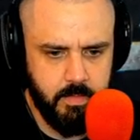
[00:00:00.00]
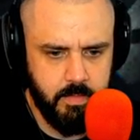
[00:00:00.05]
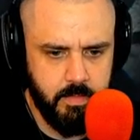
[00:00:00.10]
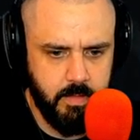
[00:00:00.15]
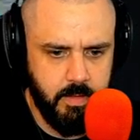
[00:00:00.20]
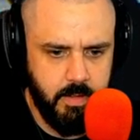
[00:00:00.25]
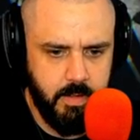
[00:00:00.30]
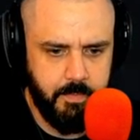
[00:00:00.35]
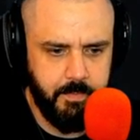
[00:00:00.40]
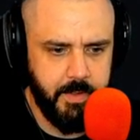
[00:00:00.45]

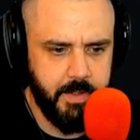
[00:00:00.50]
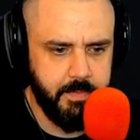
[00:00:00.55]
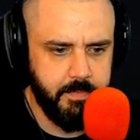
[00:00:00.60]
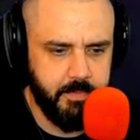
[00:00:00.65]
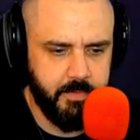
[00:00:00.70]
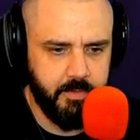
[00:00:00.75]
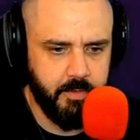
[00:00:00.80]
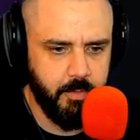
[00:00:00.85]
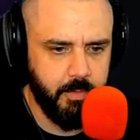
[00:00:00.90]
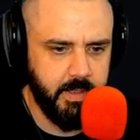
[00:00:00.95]
All right, man.
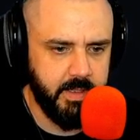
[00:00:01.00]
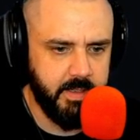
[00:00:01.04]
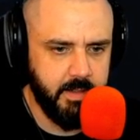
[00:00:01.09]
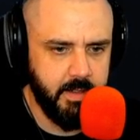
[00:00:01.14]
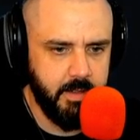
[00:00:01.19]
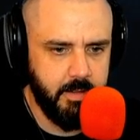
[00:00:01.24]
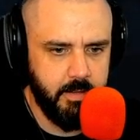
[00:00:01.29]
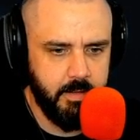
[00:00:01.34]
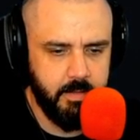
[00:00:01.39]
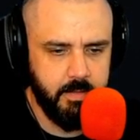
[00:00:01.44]
Let's go get the
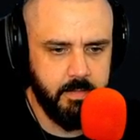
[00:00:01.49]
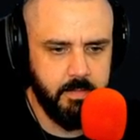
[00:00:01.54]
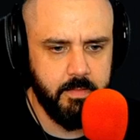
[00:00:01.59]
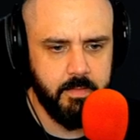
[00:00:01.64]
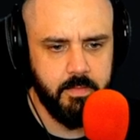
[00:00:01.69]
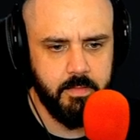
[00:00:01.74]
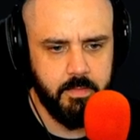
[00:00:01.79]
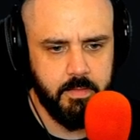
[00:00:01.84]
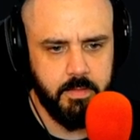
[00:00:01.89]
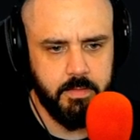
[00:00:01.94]
gear.
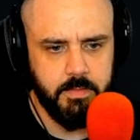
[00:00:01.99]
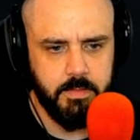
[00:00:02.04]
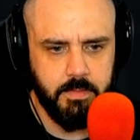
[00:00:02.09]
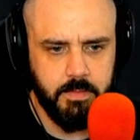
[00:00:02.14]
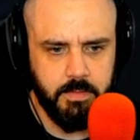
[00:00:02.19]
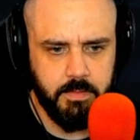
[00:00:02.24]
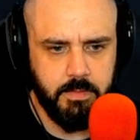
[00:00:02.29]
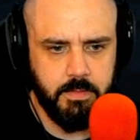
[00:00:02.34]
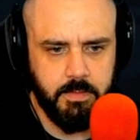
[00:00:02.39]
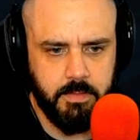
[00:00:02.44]
Let's get some
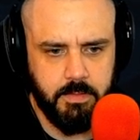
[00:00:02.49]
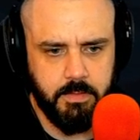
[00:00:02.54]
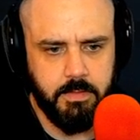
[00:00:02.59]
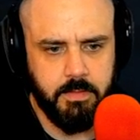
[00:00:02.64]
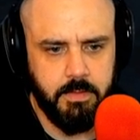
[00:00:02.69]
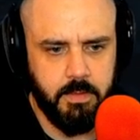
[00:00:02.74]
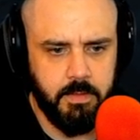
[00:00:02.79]
equipment.